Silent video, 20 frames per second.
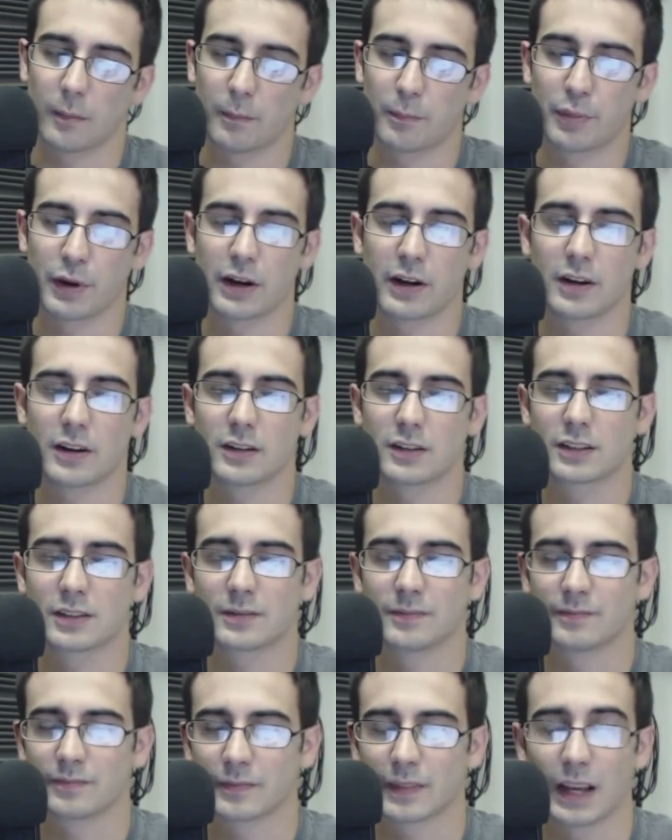
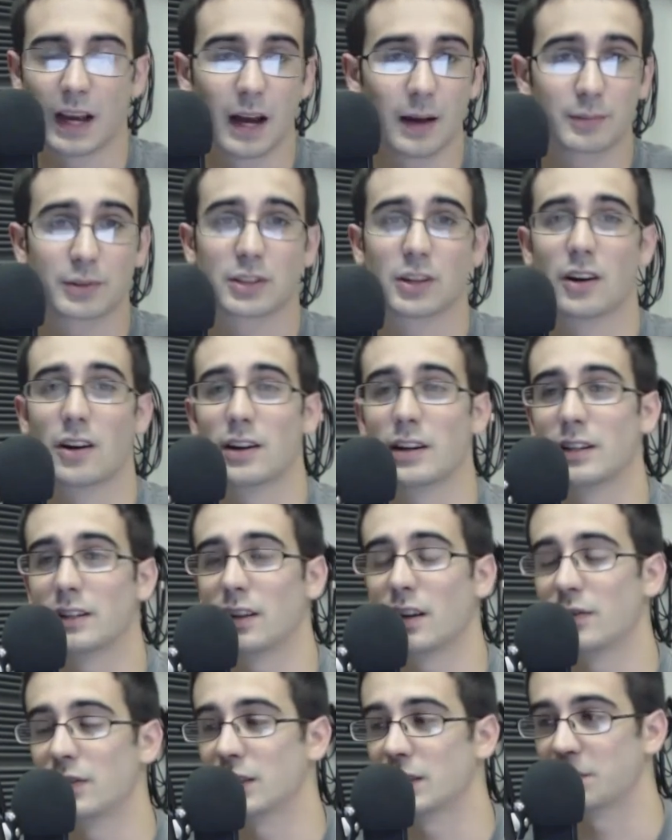Bears, I'm sorry,
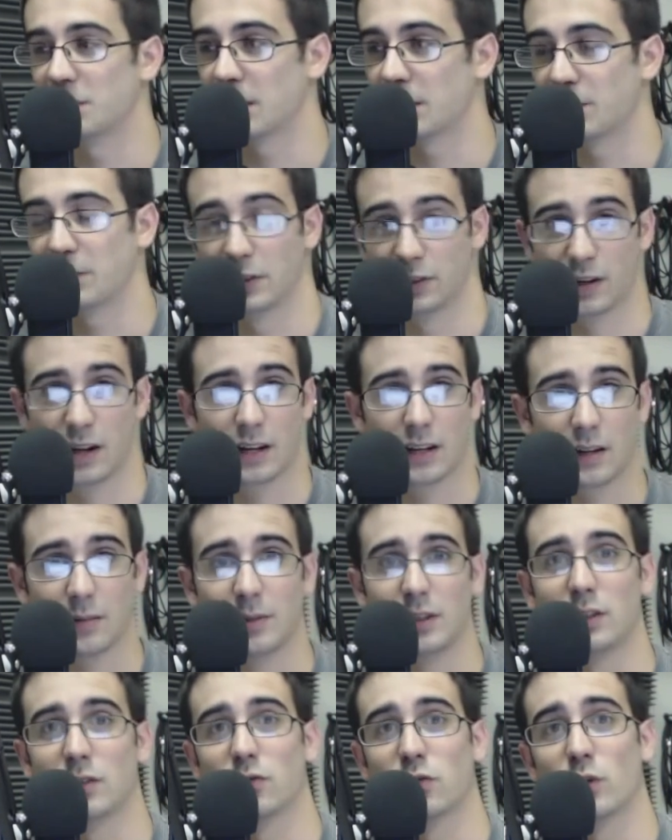Lovie Smith, but you're not going to
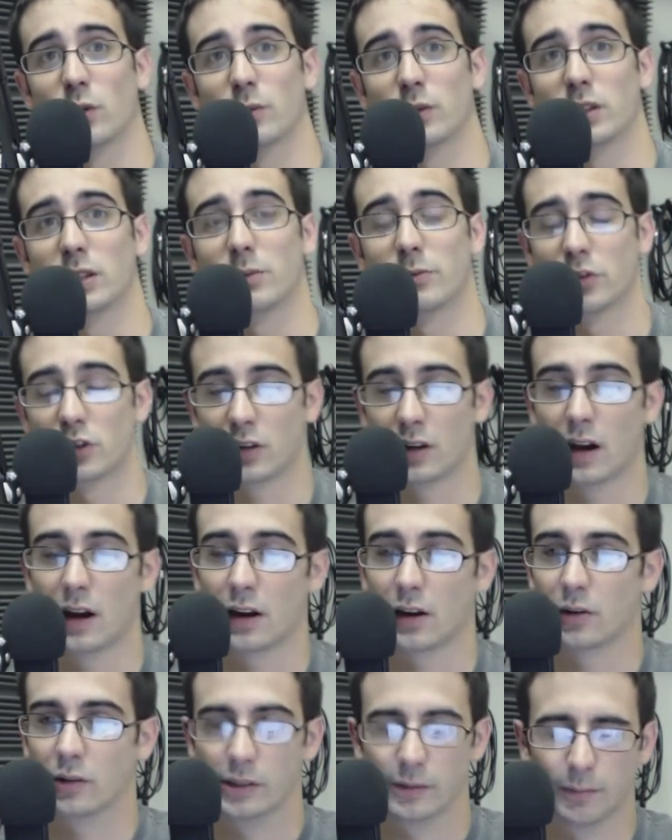beat your former team in
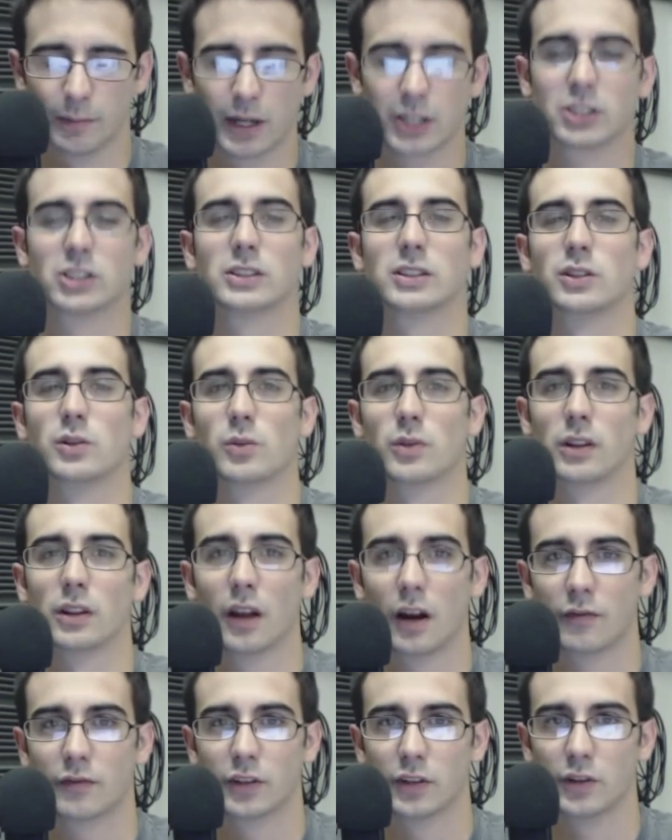Chicago as much as you would
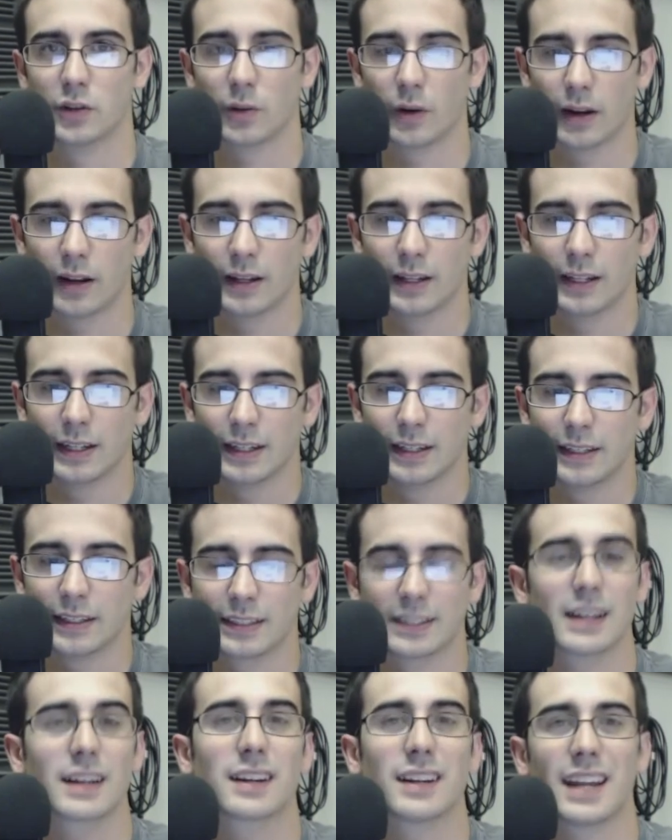love to do it.
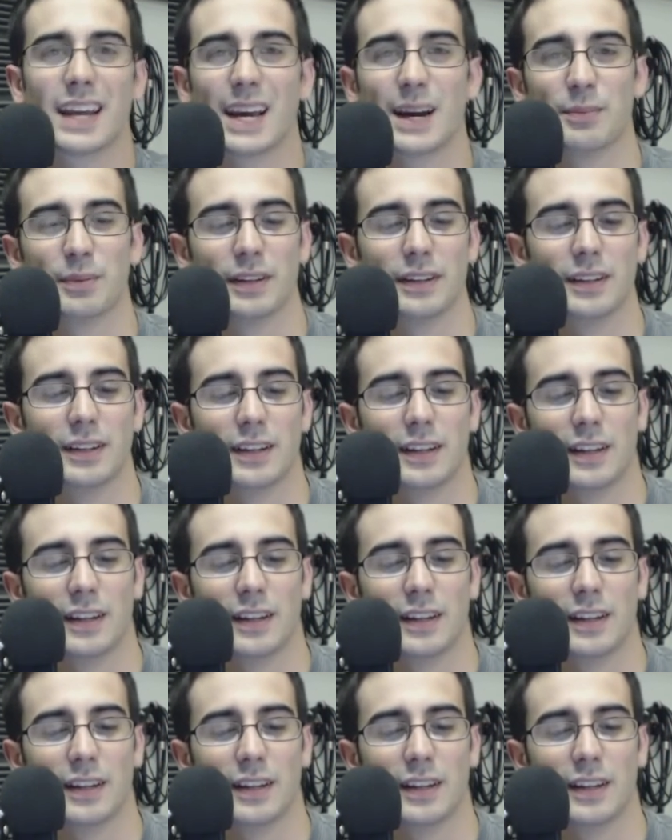It's not going to happen.